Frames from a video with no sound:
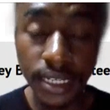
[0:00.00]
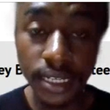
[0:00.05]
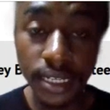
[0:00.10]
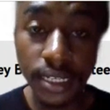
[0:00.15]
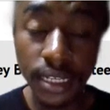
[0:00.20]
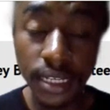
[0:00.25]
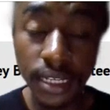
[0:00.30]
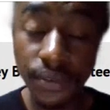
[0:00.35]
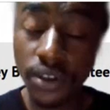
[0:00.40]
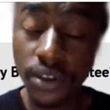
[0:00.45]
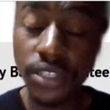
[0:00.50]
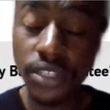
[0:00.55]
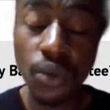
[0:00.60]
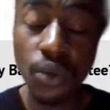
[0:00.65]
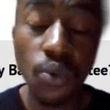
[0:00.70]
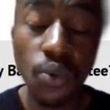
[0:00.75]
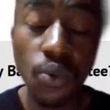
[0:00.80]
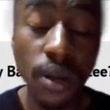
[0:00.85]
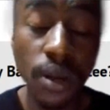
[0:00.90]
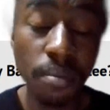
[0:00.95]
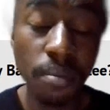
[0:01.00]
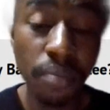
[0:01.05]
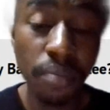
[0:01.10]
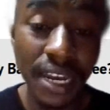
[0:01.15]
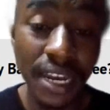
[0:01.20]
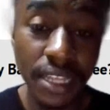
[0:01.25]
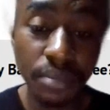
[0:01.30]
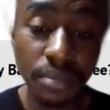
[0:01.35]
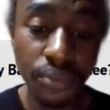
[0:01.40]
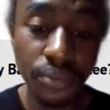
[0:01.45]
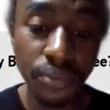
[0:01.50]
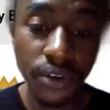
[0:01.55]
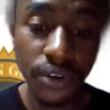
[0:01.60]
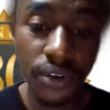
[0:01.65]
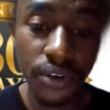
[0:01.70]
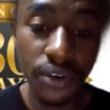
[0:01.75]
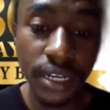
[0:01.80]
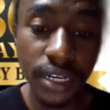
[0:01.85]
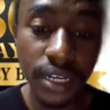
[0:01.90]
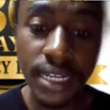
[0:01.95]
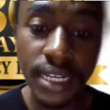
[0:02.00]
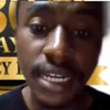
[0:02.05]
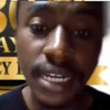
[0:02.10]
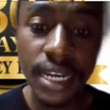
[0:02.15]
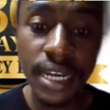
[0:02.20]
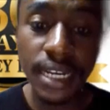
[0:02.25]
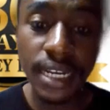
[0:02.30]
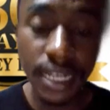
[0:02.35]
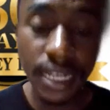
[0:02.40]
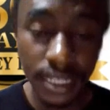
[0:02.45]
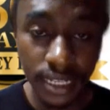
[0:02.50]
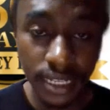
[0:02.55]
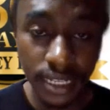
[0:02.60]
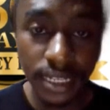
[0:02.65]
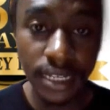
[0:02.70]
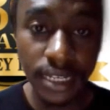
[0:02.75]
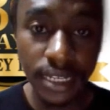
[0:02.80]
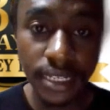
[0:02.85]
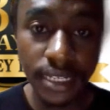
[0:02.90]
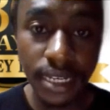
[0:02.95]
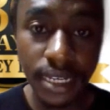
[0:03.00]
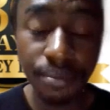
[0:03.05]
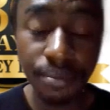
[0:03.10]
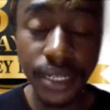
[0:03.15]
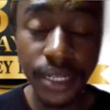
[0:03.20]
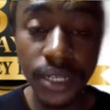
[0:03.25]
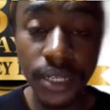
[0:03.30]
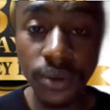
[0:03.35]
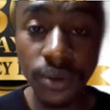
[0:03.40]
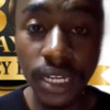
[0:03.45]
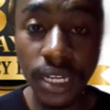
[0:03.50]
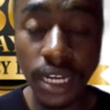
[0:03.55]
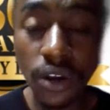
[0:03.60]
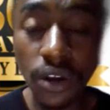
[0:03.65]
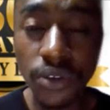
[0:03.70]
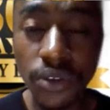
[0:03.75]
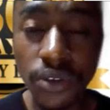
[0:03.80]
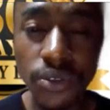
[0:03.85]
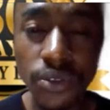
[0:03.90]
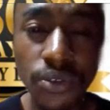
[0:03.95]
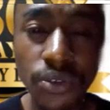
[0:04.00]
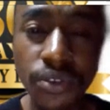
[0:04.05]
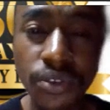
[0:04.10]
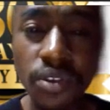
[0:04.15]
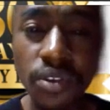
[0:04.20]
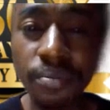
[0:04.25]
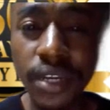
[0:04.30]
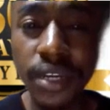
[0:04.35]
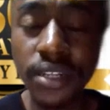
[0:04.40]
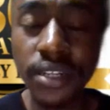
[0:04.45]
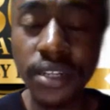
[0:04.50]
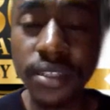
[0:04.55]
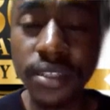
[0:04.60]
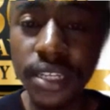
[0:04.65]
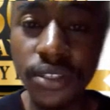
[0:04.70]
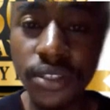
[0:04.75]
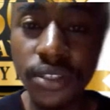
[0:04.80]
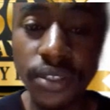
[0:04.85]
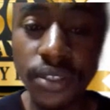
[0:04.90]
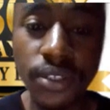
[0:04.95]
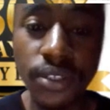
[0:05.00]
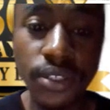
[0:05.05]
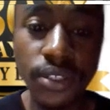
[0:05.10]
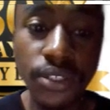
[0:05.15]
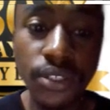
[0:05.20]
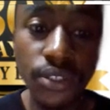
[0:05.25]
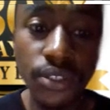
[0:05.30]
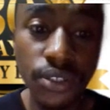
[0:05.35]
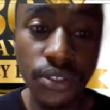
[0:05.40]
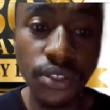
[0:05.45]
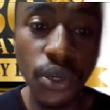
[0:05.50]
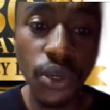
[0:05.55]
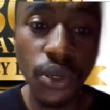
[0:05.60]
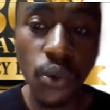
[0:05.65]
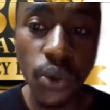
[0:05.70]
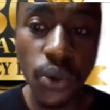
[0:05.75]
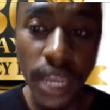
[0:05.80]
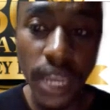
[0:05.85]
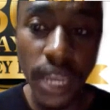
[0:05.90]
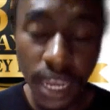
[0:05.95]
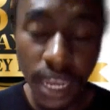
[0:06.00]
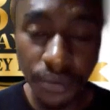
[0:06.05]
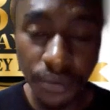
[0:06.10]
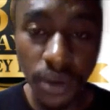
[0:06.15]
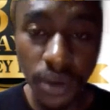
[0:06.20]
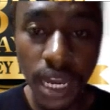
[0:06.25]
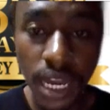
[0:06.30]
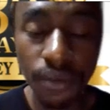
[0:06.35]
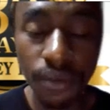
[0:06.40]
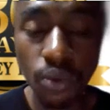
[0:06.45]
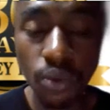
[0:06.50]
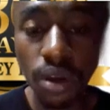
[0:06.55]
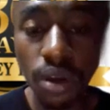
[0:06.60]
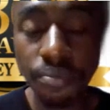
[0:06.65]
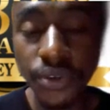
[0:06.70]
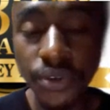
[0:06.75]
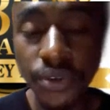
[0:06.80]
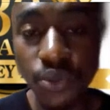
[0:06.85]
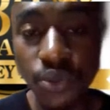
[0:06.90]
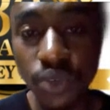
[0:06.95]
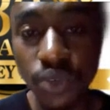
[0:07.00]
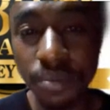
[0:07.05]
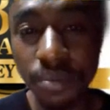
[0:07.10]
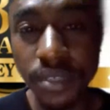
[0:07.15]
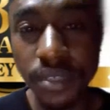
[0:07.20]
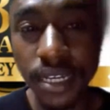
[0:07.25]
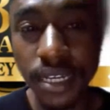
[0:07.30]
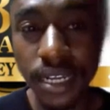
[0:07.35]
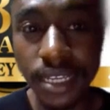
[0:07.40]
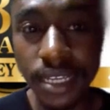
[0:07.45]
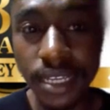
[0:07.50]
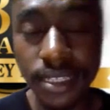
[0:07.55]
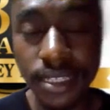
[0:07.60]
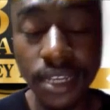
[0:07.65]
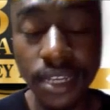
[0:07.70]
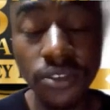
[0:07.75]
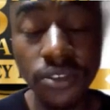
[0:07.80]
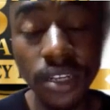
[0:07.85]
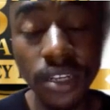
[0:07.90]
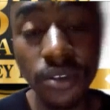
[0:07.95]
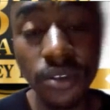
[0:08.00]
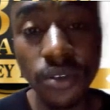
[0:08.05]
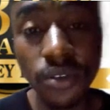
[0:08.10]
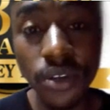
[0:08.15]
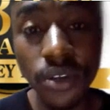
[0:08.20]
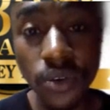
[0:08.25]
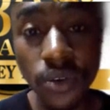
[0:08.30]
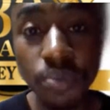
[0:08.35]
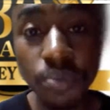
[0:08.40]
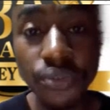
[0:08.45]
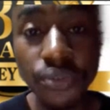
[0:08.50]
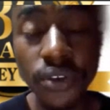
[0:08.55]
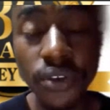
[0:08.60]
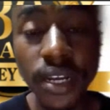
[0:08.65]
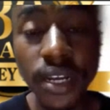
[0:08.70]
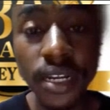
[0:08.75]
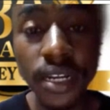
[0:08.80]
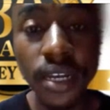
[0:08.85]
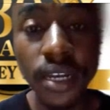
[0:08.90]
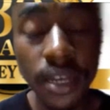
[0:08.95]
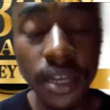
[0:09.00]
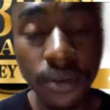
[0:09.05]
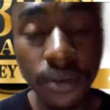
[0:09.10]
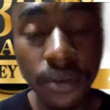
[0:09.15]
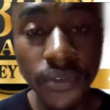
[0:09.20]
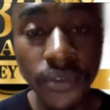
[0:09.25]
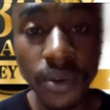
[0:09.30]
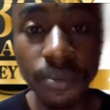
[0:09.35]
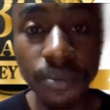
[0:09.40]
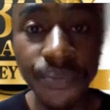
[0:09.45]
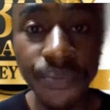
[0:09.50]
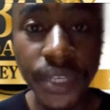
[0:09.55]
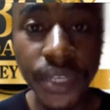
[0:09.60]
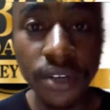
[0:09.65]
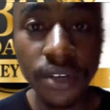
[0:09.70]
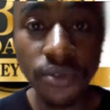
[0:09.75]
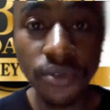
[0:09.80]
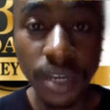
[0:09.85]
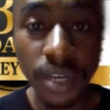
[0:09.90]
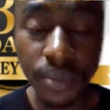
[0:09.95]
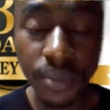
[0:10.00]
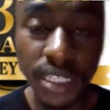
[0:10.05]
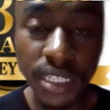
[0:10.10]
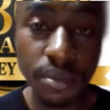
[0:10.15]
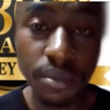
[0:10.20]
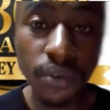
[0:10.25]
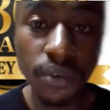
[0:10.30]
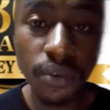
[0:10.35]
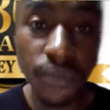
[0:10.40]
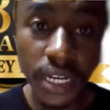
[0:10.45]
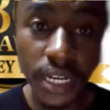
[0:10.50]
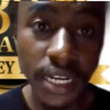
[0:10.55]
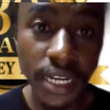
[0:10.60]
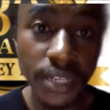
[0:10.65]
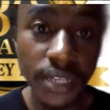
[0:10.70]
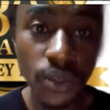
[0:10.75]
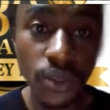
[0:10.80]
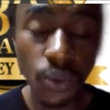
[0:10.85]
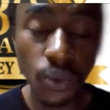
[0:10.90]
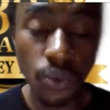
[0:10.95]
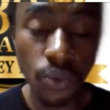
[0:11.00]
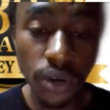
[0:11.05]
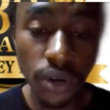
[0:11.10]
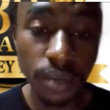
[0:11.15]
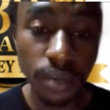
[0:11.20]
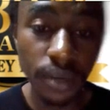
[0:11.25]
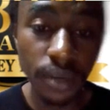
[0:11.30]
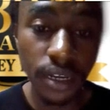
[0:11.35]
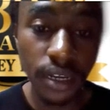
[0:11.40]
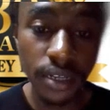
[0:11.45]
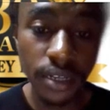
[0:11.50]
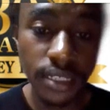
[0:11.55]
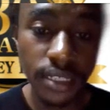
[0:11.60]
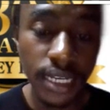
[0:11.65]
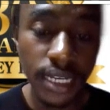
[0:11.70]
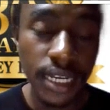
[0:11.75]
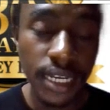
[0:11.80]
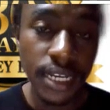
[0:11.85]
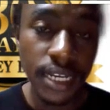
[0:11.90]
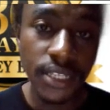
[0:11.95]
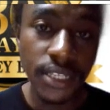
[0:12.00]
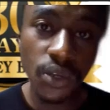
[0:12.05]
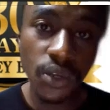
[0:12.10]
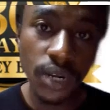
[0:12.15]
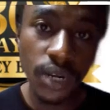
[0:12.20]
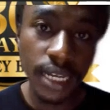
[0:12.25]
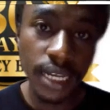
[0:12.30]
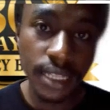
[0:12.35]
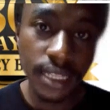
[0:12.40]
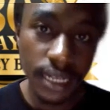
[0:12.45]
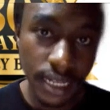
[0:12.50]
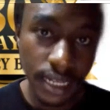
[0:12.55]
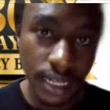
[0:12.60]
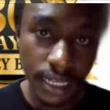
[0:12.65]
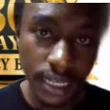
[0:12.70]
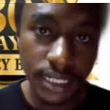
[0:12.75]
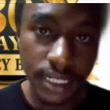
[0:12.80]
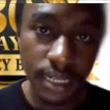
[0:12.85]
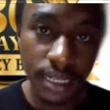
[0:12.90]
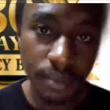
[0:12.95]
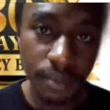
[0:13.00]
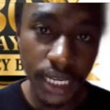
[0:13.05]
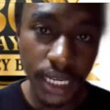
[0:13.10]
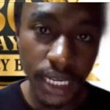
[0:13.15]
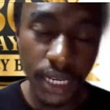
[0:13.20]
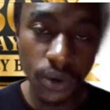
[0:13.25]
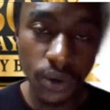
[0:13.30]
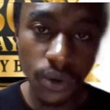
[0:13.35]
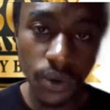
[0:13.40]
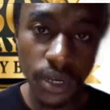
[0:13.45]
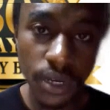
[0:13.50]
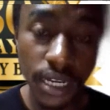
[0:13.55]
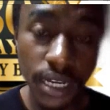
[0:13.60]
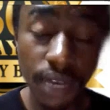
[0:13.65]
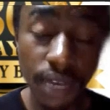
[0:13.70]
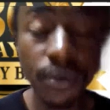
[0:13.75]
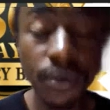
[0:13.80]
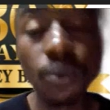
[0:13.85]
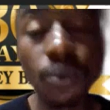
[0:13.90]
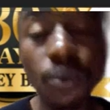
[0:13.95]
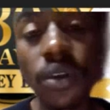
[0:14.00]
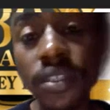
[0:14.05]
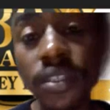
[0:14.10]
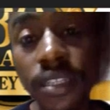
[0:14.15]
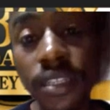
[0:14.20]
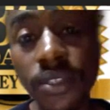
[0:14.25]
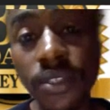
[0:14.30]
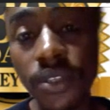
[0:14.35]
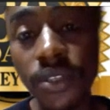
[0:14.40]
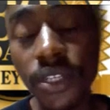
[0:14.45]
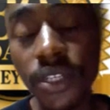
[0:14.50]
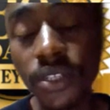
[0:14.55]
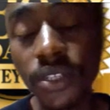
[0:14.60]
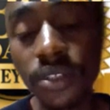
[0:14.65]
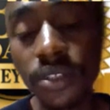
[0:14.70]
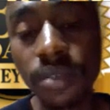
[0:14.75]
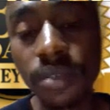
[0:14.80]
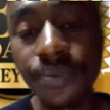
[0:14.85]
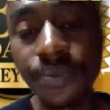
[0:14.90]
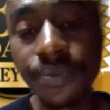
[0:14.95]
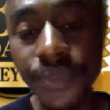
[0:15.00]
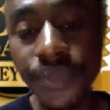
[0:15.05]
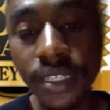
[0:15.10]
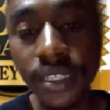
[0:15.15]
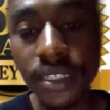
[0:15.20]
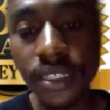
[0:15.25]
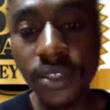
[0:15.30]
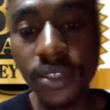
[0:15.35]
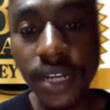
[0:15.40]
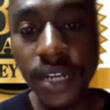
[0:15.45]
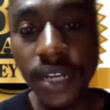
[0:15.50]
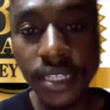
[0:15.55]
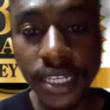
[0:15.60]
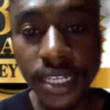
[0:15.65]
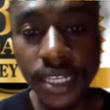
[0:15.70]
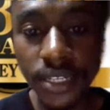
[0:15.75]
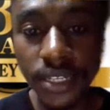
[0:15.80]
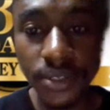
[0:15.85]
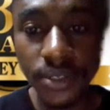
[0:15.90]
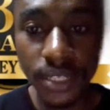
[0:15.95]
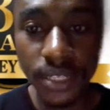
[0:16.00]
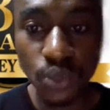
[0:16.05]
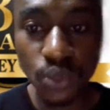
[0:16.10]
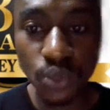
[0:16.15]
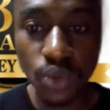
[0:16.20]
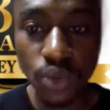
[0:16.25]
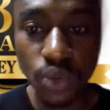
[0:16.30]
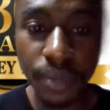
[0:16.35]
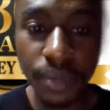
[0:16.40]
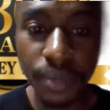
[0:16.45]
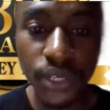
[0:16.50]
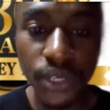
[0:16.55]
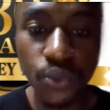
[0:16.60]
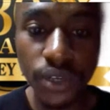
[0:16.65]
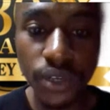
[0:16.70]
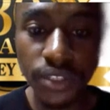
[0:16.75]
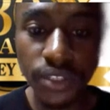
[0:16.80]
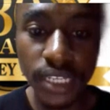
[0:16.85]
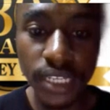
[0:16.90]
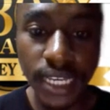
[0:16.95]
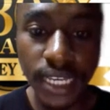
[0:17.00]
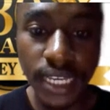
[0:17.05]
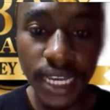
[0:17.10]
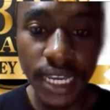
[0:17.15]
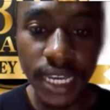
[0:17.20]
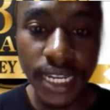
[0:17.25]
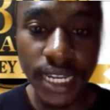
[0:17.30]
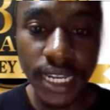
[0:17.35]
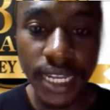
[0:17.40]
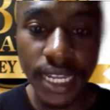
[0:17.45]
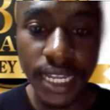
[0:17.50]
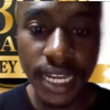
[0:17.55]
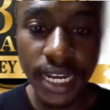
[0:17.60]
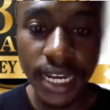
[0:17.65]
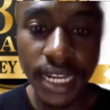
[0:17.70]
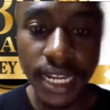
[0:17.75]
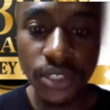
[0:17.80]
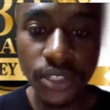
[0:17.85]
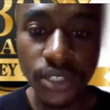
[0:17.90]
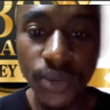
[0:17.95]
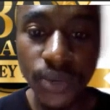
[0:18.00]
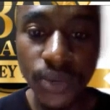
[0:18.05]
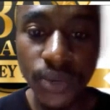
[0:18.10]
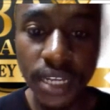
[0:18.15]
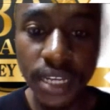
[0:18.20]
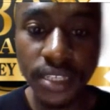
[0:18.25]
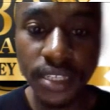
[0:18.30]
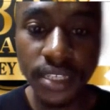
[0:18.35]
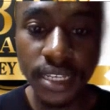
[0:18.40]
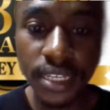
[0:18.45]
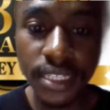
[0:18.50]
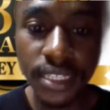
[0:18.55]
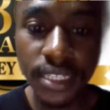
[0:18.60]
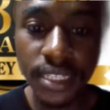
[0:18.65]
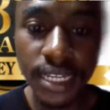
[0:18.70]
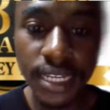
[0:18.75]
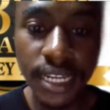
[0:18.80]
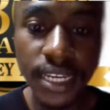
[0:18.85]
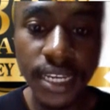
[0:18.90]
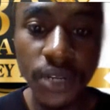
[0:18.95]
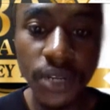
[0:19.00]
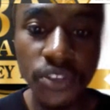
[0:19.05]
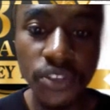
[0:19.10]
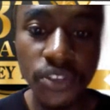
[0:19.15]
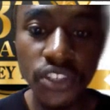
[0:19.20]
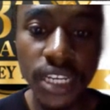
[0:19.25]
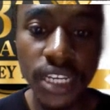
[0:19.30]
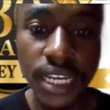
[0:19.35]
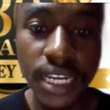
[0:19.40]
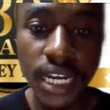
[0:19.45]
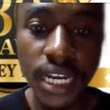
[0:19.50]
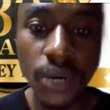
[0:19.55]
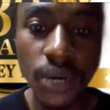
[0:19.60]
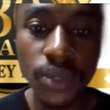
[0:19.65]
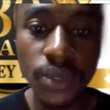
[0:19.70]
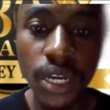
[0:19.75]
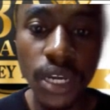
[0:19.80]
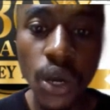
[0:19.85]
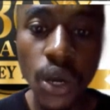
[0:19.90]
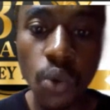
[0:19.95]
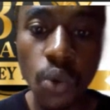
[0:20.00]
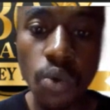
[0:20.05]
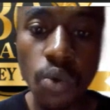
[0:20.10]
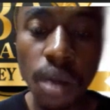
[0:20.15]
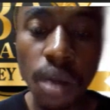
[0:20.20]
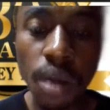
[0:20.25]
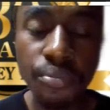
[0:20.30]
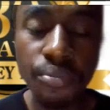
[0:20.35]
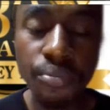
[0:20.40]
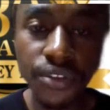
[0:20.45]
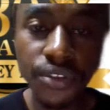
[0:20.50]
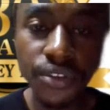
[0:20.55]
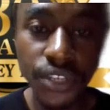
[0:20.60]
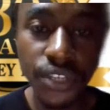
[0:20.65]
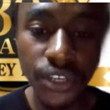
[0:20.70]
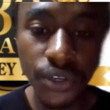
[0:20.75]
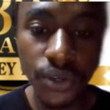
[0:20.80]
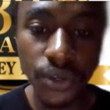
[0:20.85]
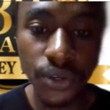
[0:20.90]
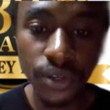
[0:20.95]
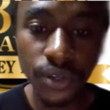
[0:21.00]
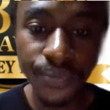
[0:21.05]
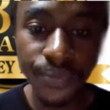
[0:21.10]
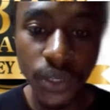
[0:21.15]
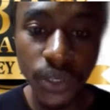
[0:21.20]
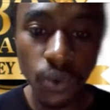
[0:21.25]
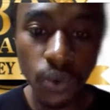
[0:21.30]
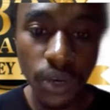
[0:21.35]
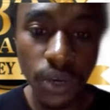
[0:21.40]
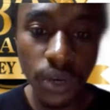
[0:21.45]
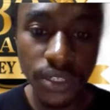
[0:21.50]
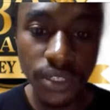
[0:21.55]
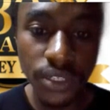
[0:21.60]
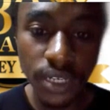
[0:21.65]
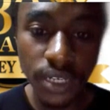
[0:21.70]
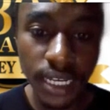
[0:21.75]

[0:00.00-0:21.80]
actually want to buy this product, click the link down below, and I also do recommend that you do so if you have a WordPress website. It's actually a good product from reputable vendors on Wordpress. So click the link down below. If you're watching this on YouTube, it's gonna take you to this web page once again, and click to where it says click here to check out WordPress Secure. Once you click this